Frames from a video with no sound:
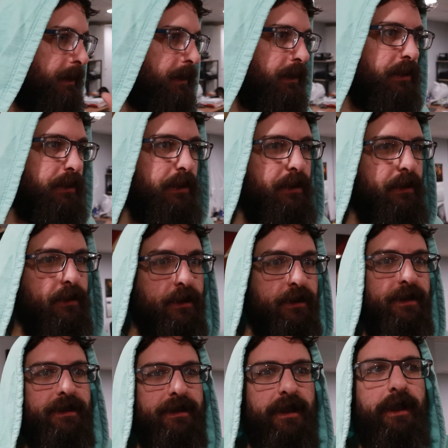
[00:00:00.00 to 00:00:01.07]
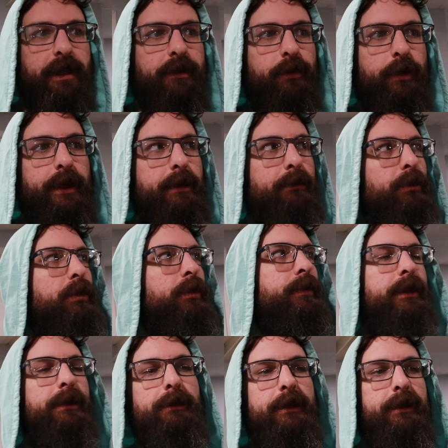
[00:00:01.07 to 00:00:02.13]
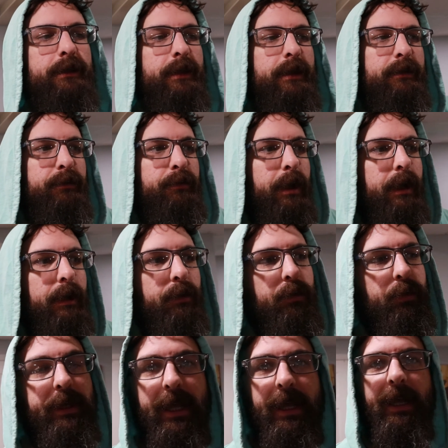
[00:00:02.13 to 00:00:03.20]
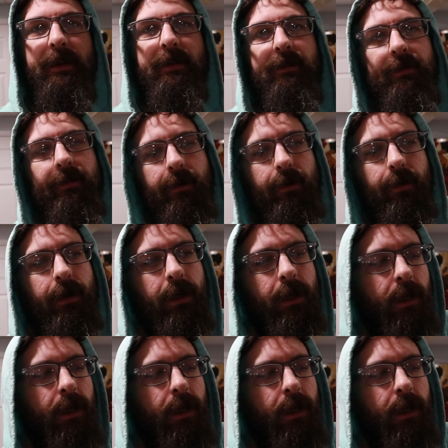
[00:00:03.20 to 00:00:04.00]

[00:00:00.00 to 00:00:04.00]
just to see if we can move some of this stuff, but we can't. So